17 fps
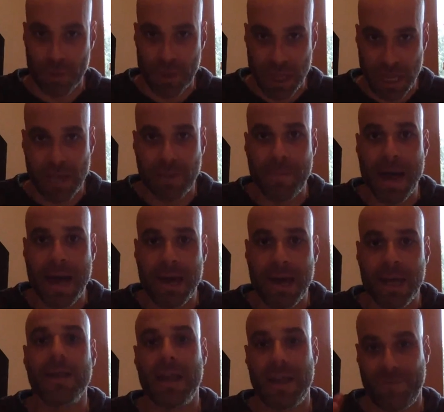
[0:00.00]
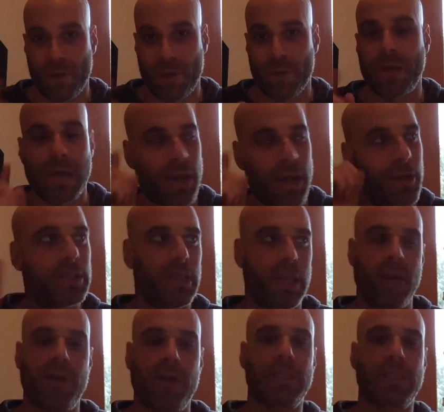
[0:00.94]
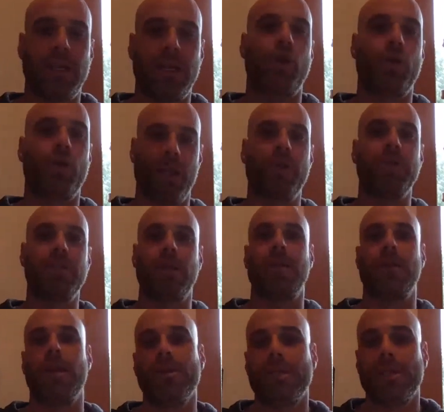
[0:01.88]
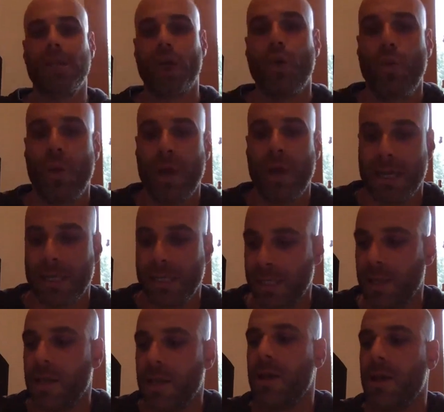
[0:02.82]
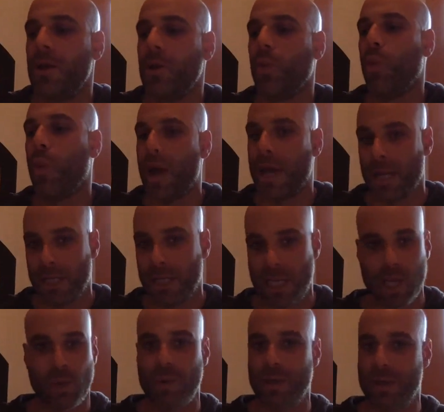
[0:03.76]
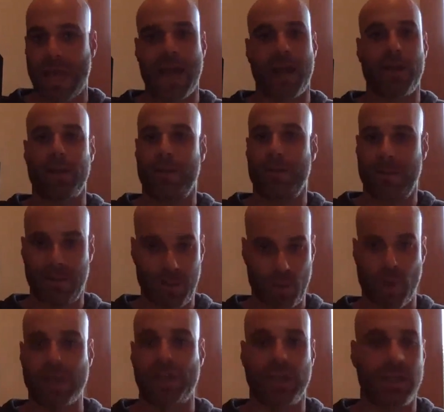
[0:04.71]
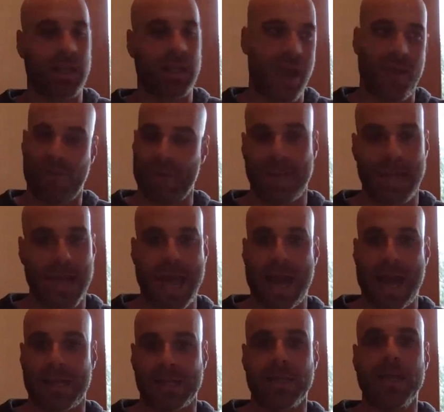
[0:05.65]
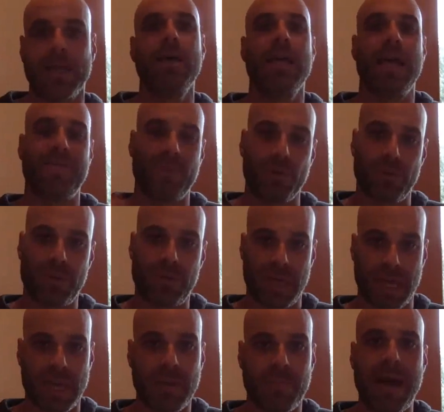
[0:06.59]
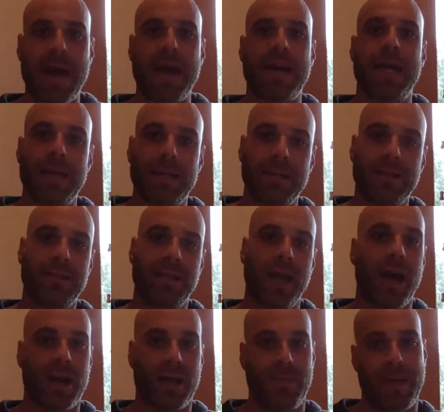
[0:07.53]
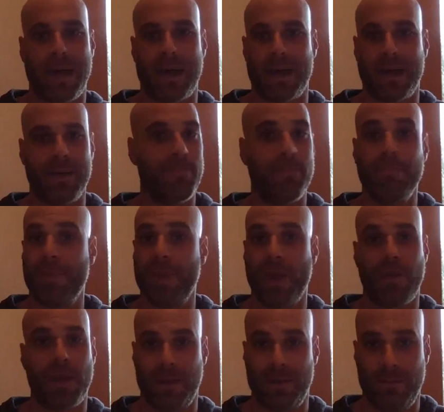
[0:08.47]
you think about it, here's the quickest way to deal with that question that everybody has. If you think about it, talk about it. Period.